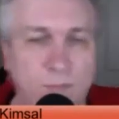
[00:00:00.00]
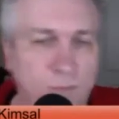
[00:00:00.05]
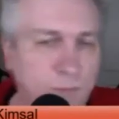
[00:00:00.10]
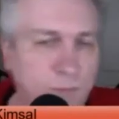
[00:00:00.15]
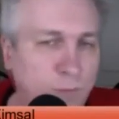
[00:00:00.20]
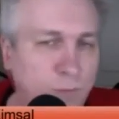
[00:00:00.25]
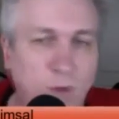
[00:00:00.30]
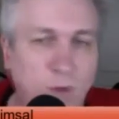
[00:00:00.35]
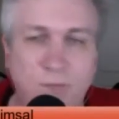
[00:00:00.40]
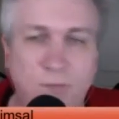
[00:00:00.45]

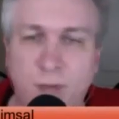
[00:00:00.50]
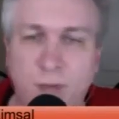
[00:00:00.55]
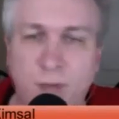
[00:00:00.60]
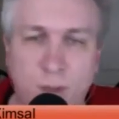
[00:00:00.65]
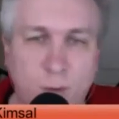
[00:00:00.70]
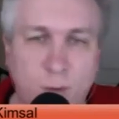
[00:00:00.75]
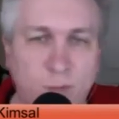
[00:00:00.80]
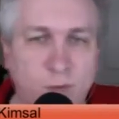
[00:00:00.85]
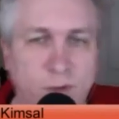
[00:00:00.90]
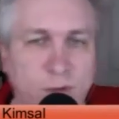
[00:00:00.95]
roughly
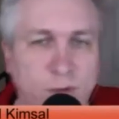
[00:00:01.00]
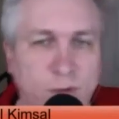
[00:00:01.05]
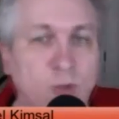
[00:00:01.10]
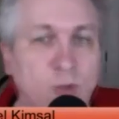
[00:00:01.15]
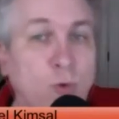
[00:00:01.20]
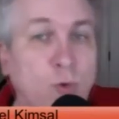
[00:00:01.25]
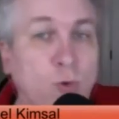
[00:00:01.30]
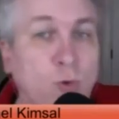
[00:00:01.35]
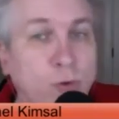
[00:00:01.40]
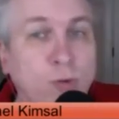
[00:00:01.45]
equivalent to
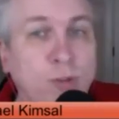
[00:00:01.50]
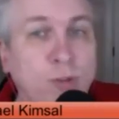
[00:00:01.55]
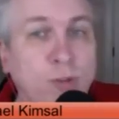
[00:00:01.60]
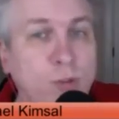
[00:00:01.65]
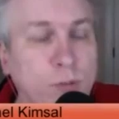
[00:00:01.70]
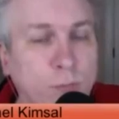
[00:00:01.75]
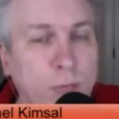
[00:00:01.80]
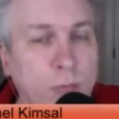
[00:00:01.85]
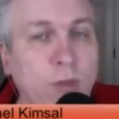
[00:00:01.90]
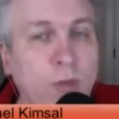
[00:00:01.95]

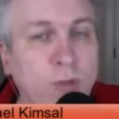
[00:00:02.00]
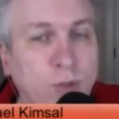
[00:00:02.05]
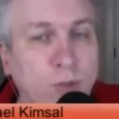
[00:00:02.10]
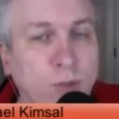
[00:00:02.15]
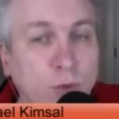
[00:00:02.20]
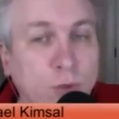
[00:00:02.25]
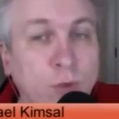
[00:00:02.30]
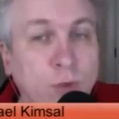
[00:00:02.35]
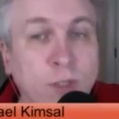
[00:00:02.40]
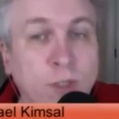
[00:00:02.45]
George, maybe
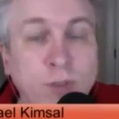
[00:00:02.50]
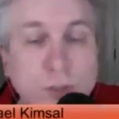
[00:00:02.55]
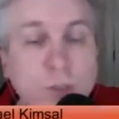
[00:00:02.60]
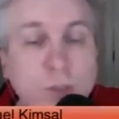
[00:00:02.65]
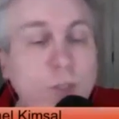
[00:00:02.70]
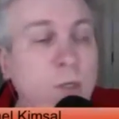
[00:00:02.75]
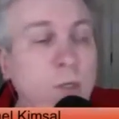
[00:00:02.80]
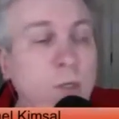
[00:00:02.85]
Jurij.